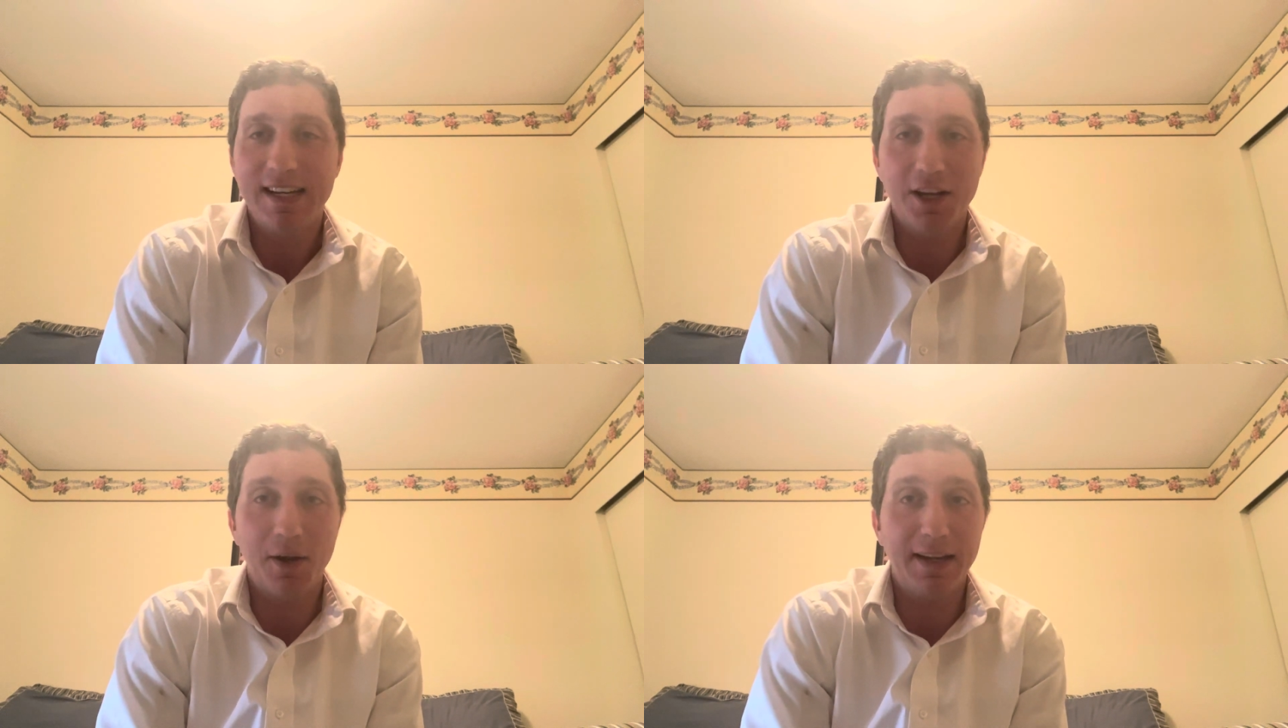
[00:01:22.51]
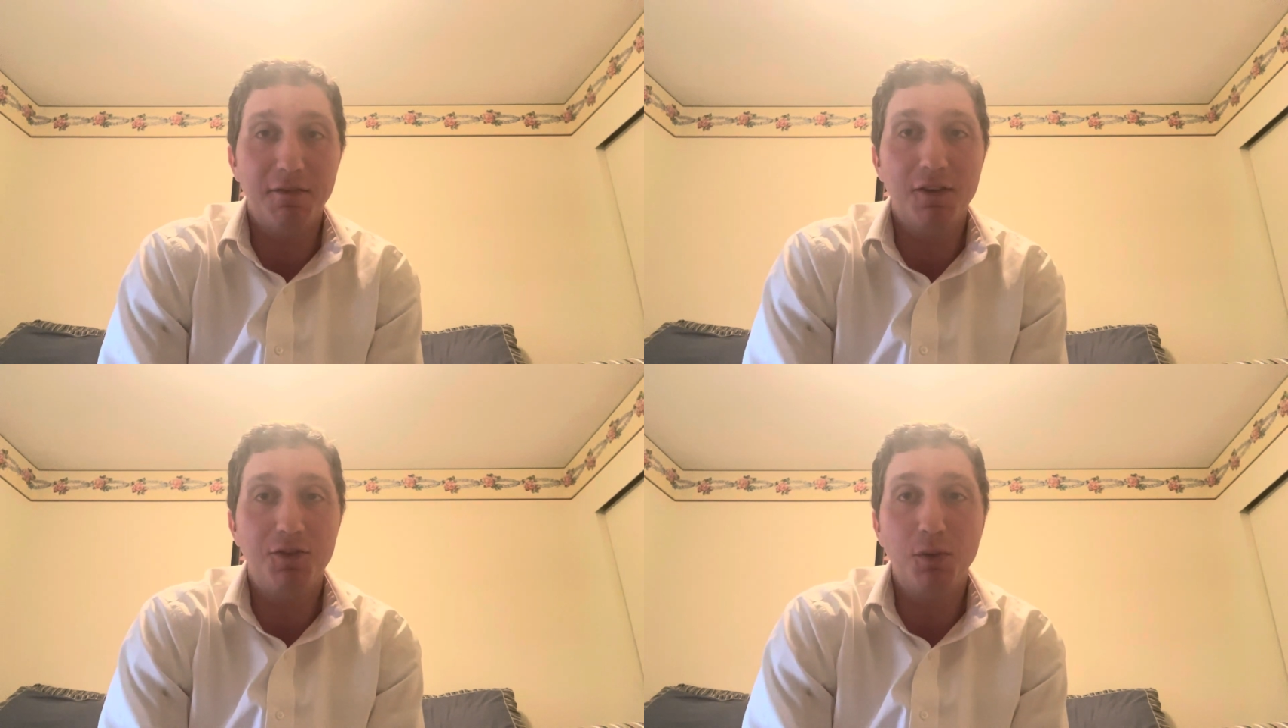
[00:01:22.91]
And
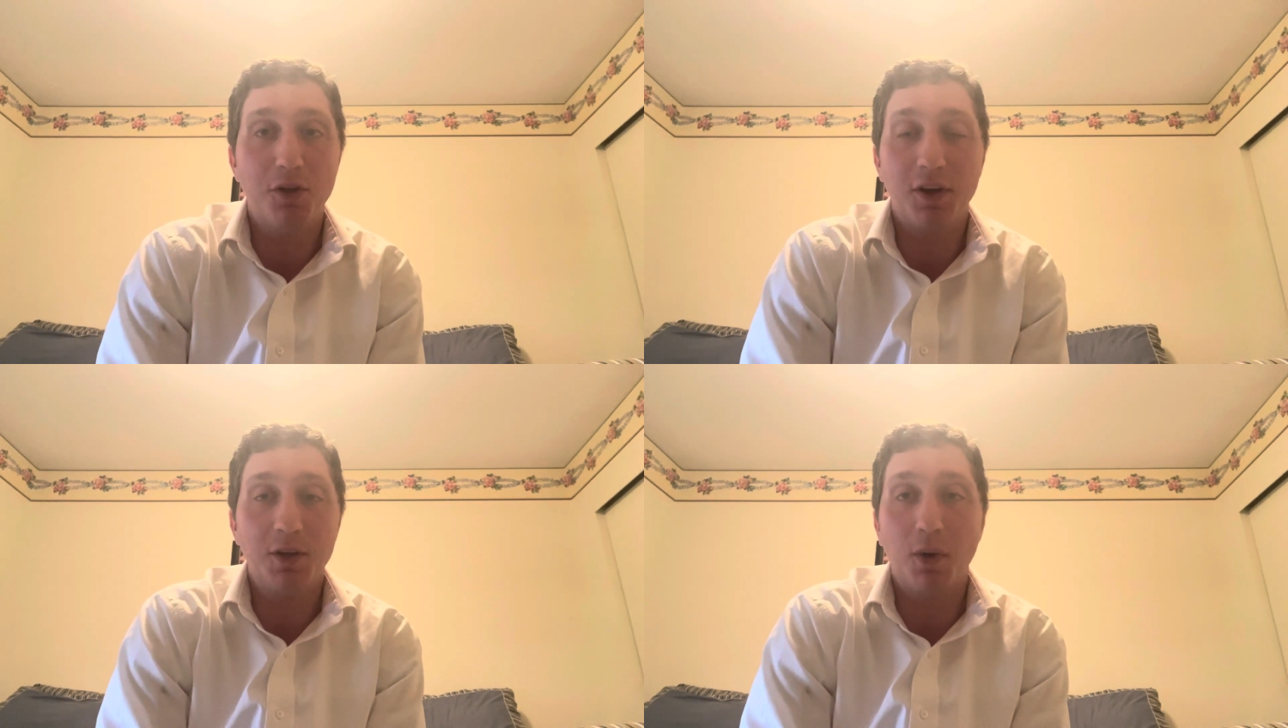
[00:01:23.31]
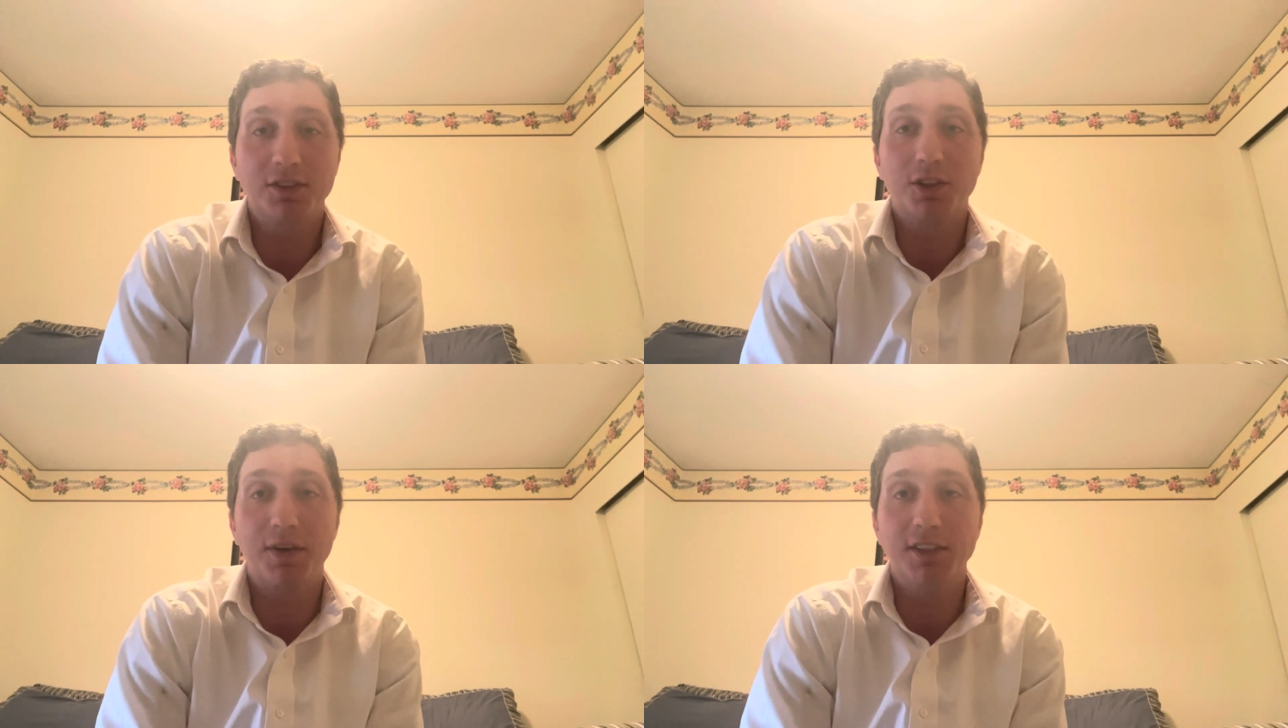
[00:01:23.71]
even if you thought he
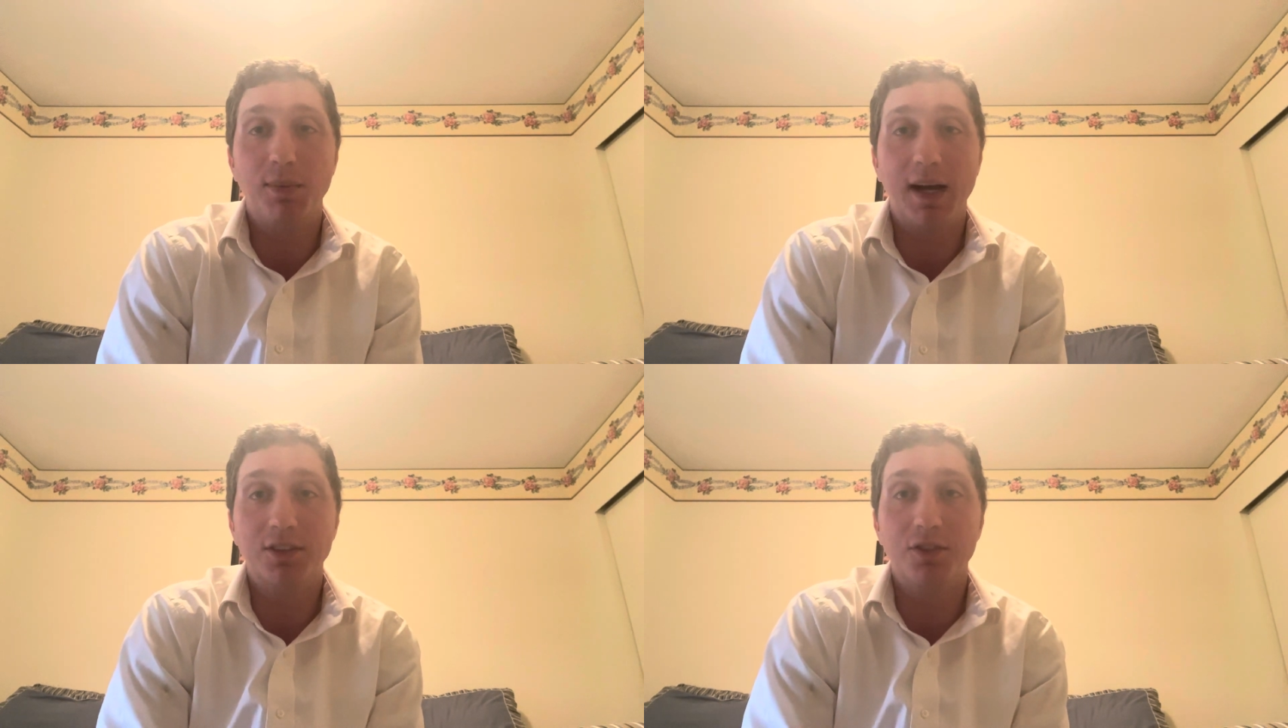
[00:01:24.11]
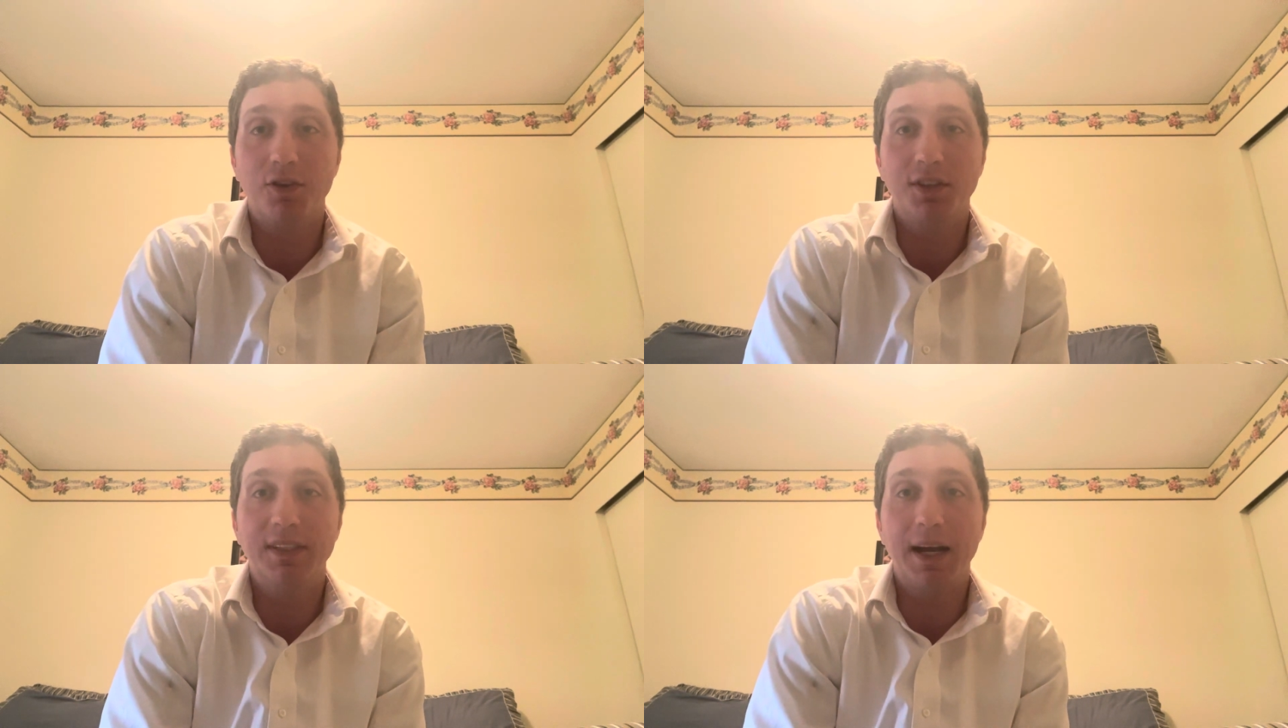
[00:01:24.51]
was the greatest boxer of
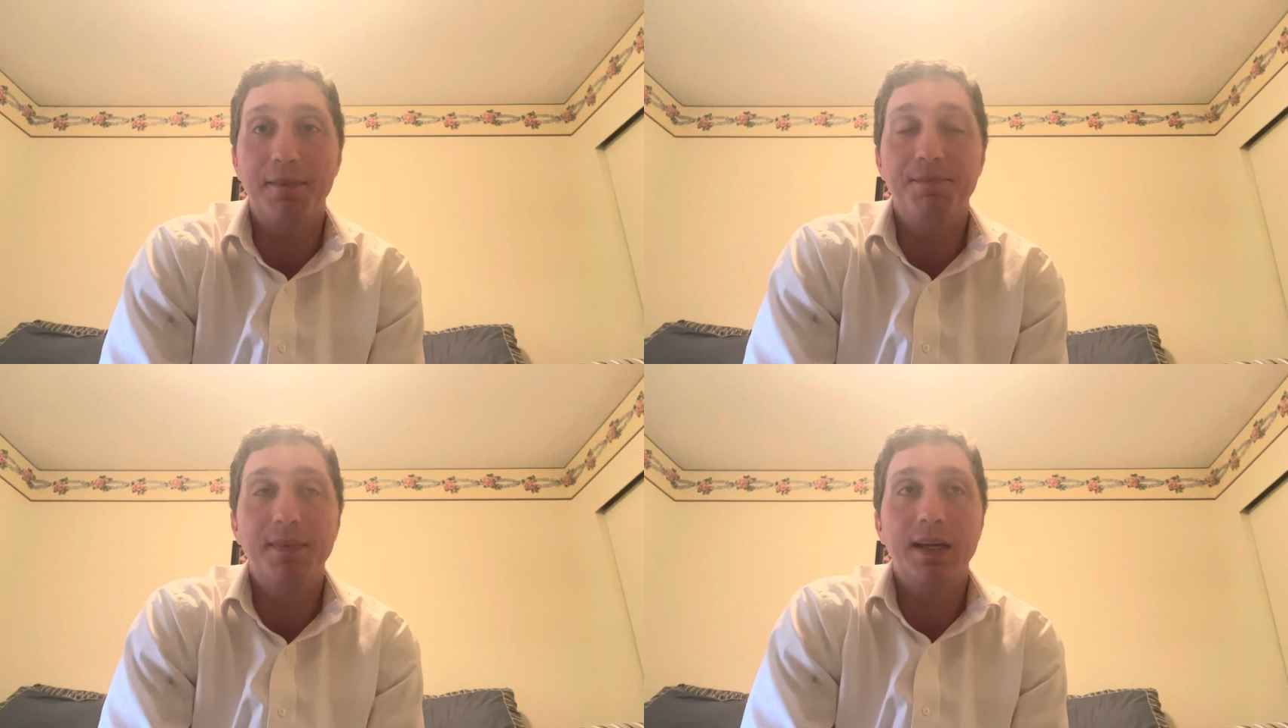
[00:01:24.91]
all time,